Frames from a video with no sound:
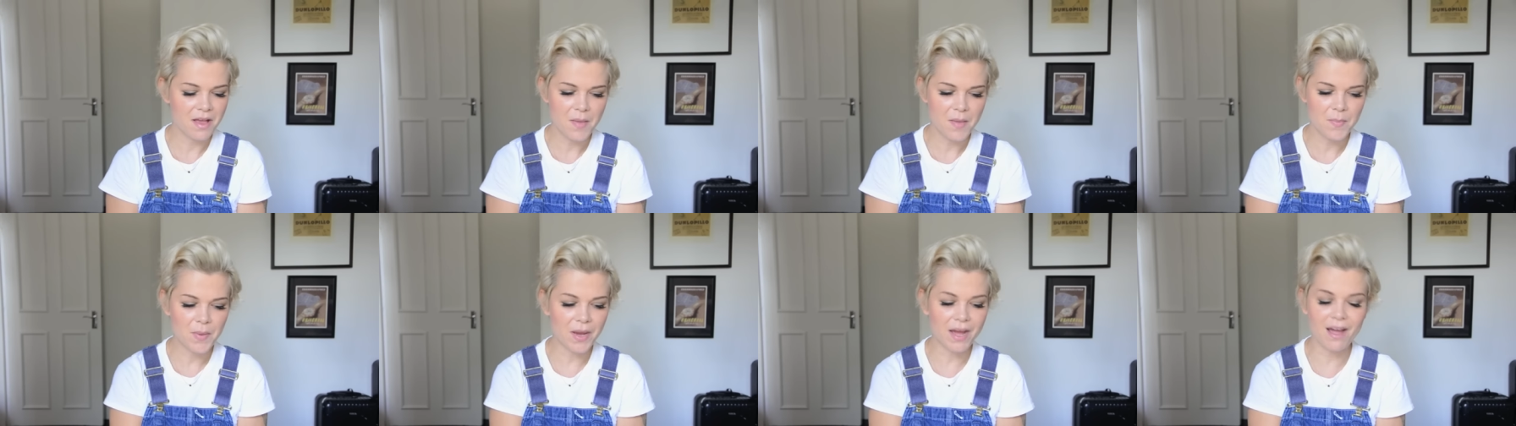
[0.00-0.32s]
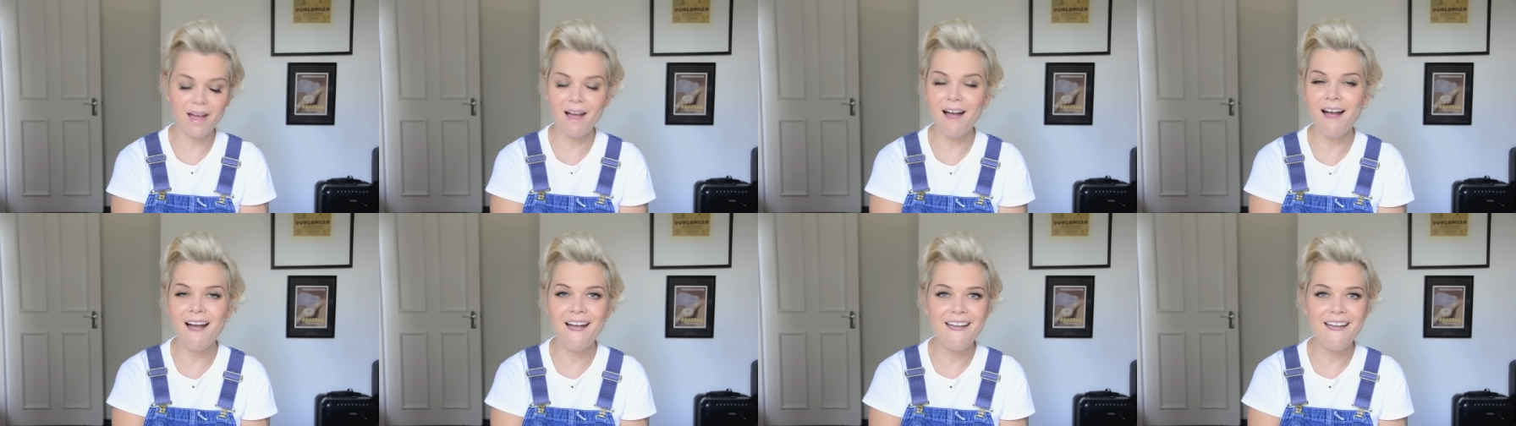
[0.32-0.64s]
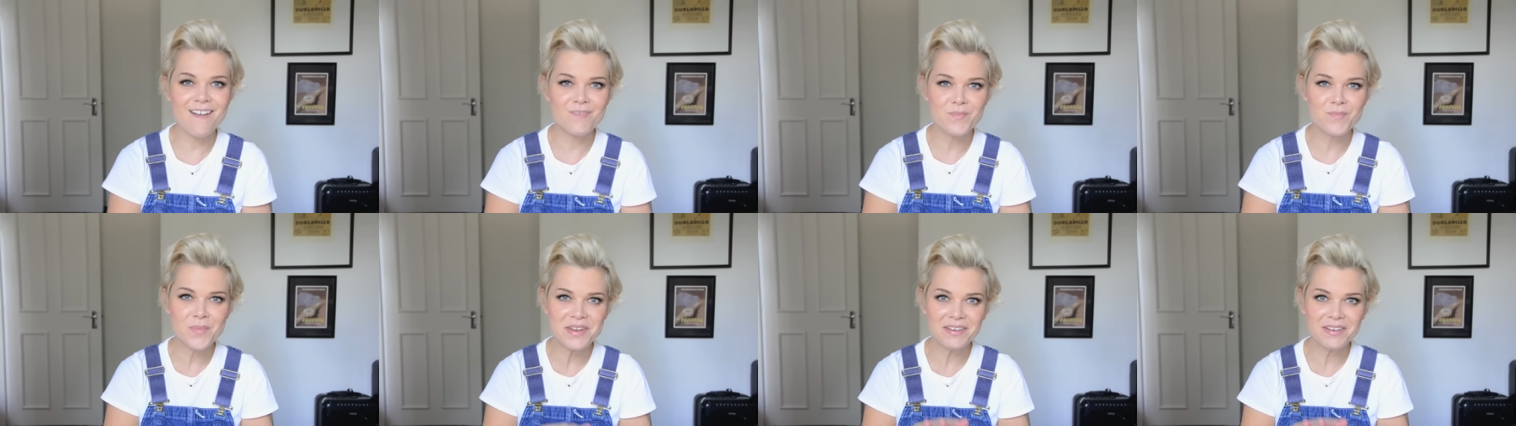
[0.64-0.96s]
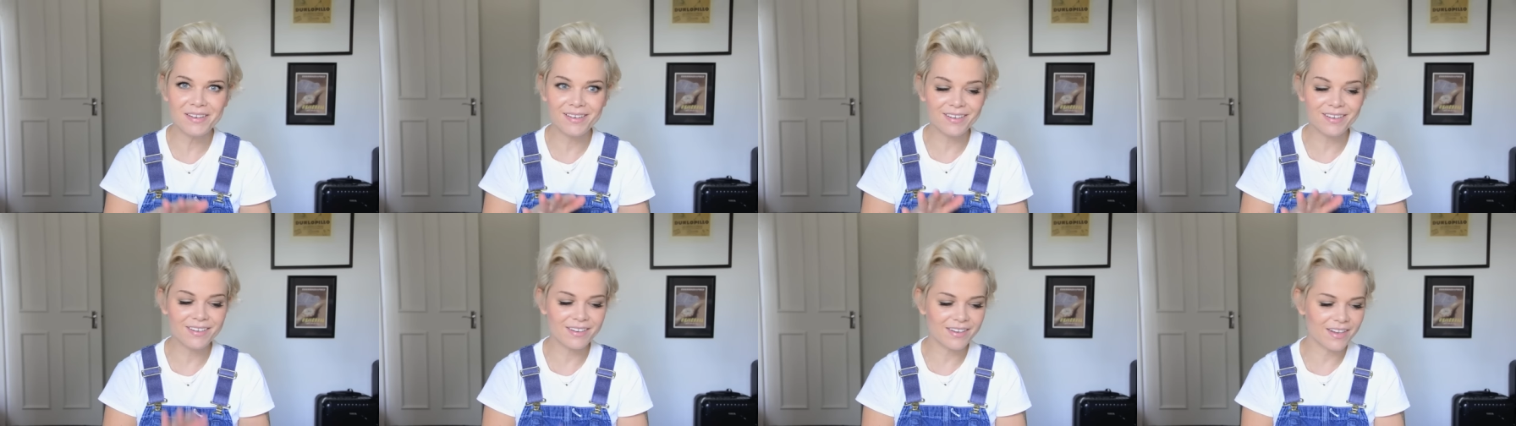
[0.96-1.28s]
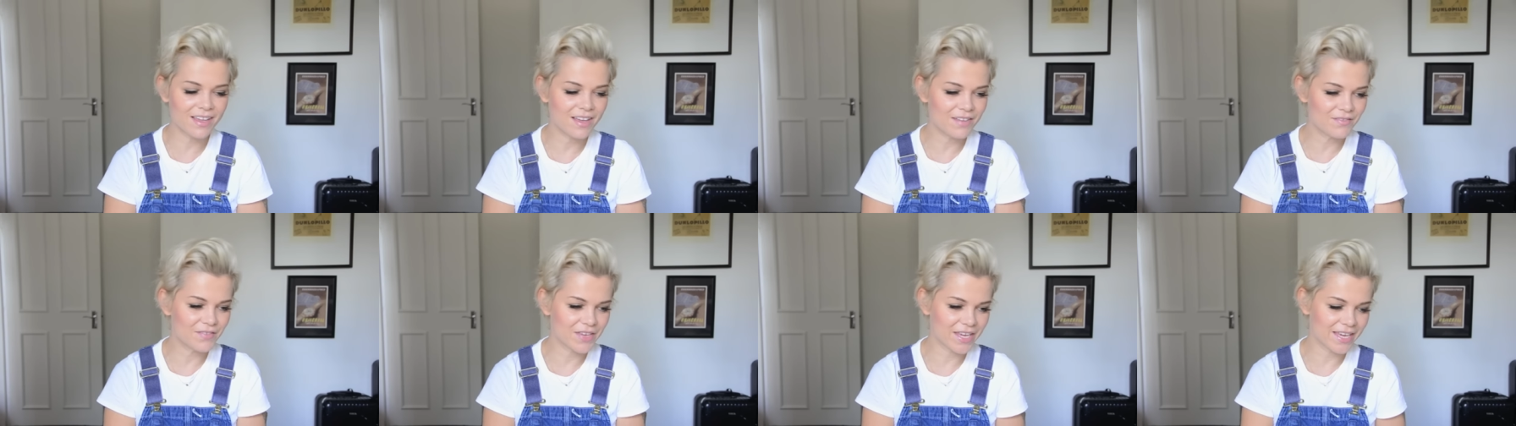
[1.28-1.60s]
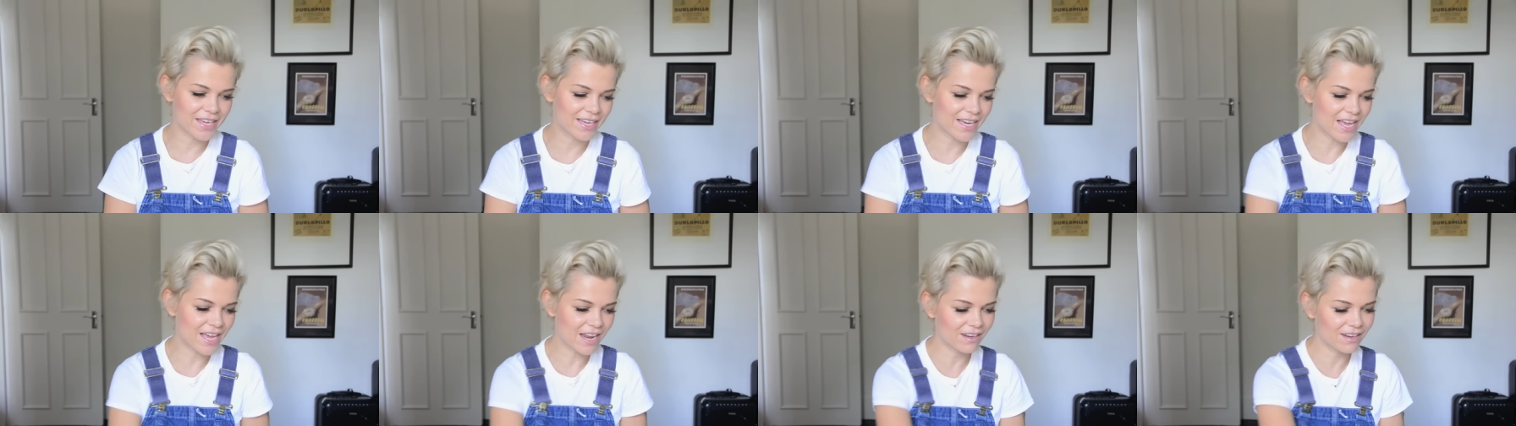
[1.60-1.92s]
But I have been
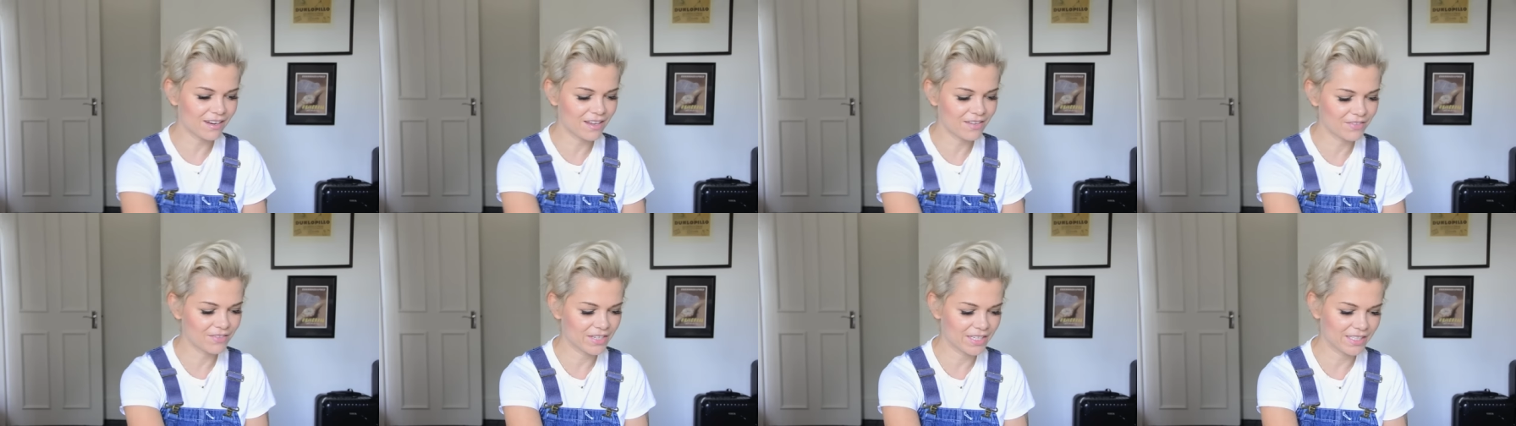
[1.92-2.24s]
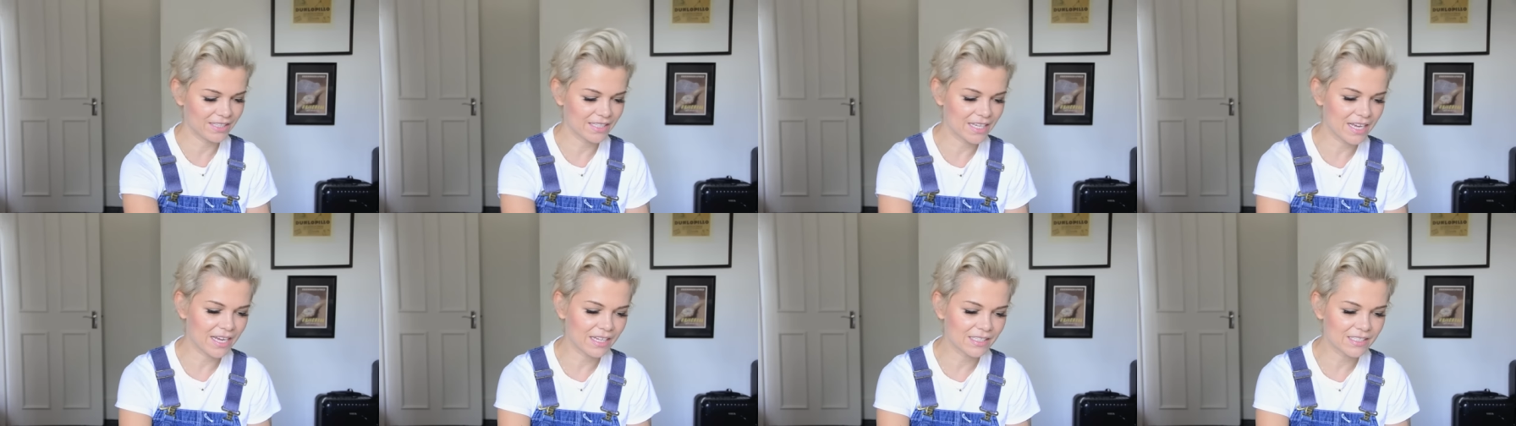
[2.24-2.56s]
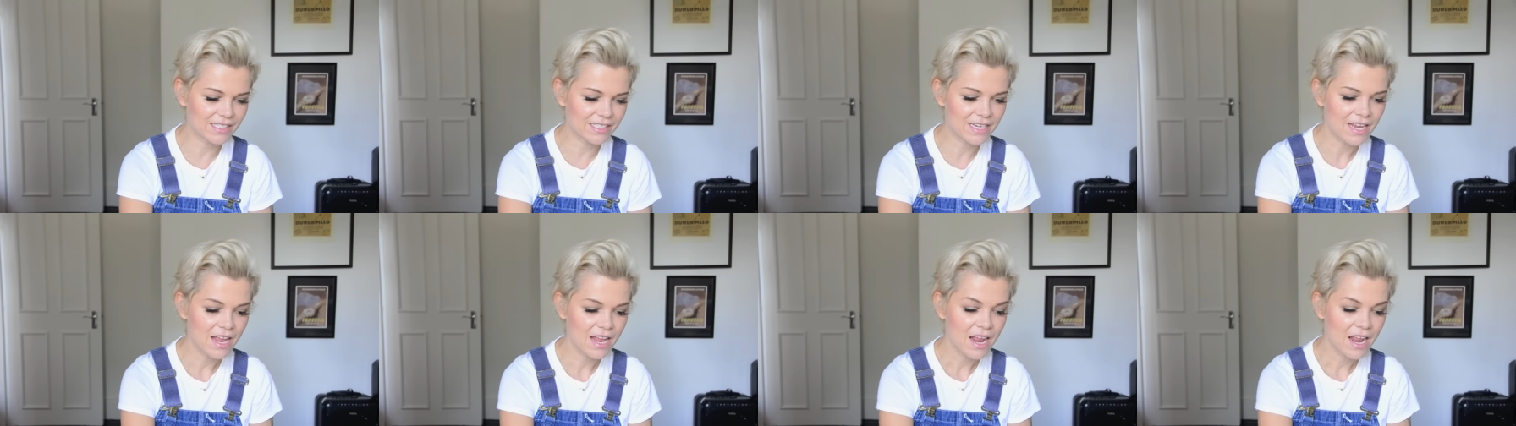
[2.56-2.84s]
loving that.